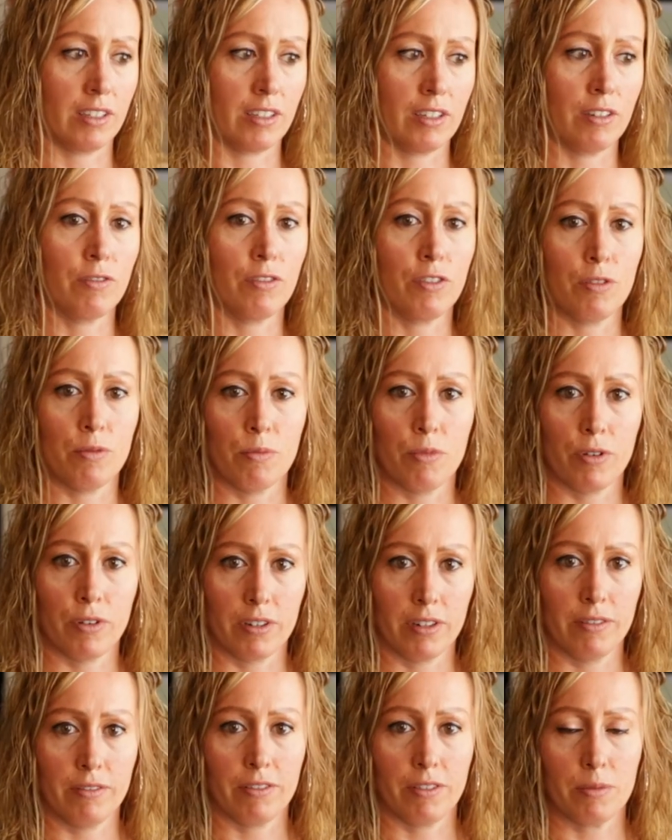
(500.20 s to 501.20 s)
give you
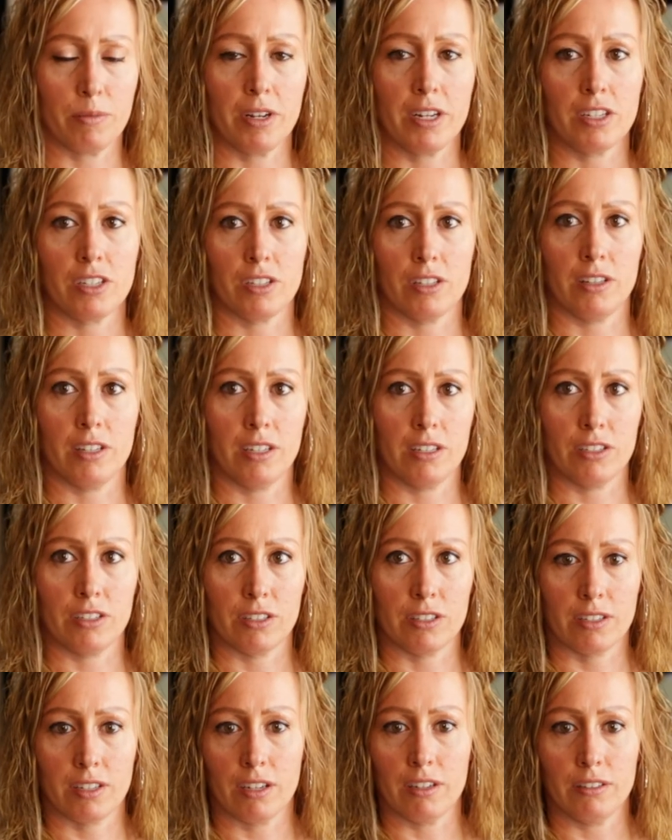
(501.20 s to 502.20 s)
more information than
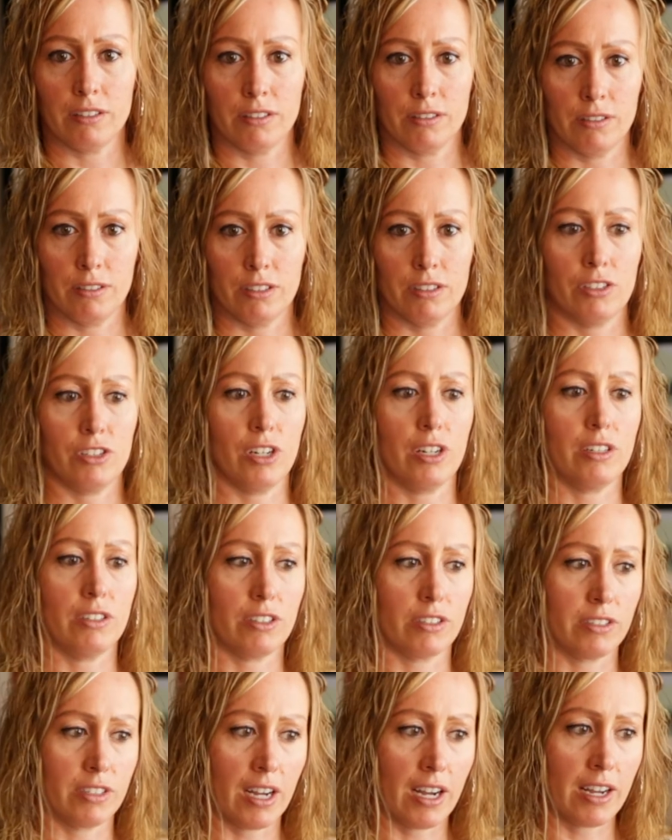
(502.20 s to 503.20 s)
just tell you to change
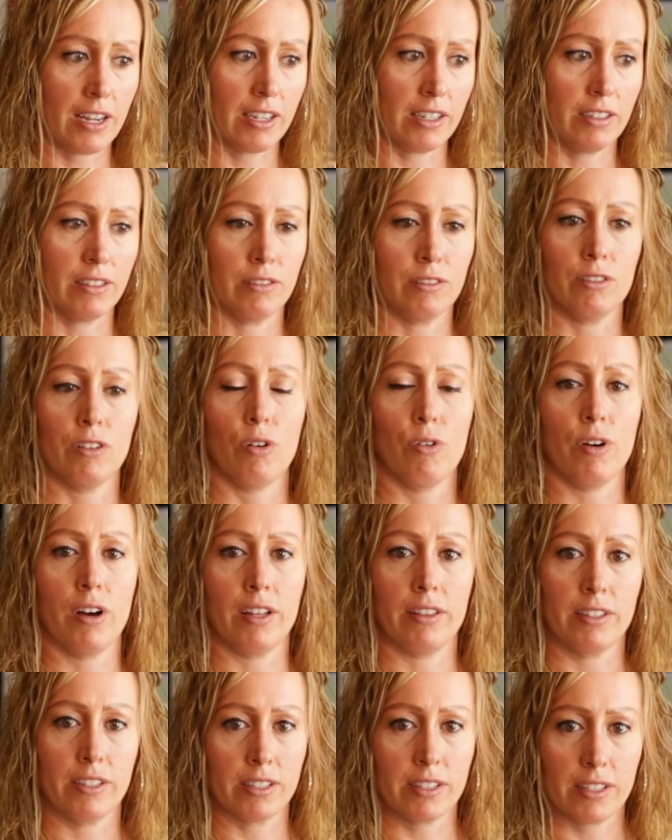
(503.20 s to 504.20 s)
your diet and go
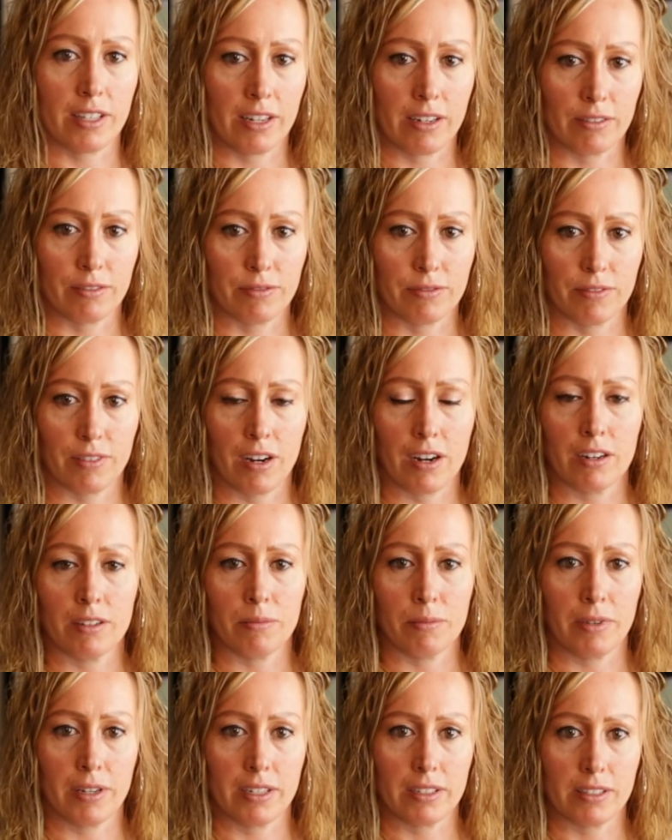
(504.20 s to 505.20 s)
on this set of
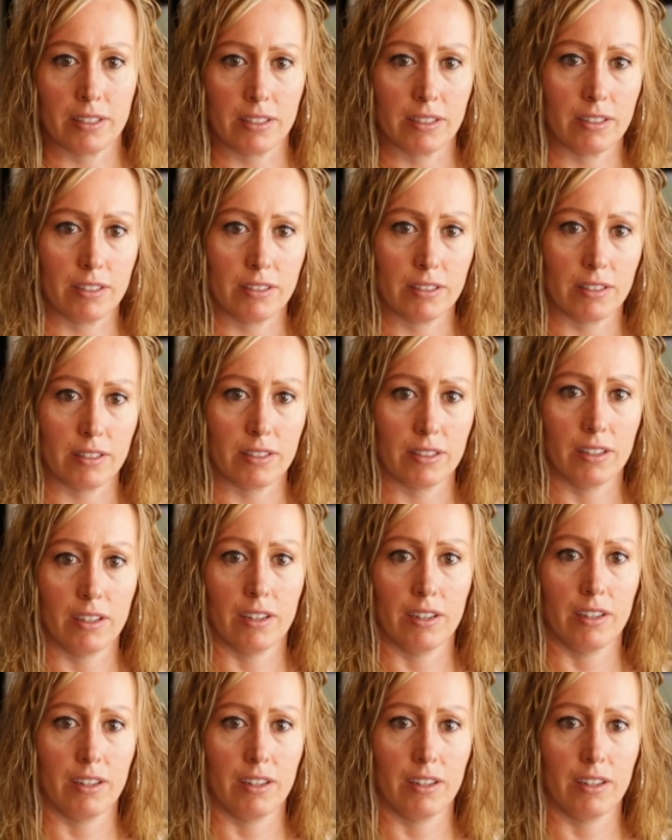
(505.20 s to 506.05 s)
heart medicines.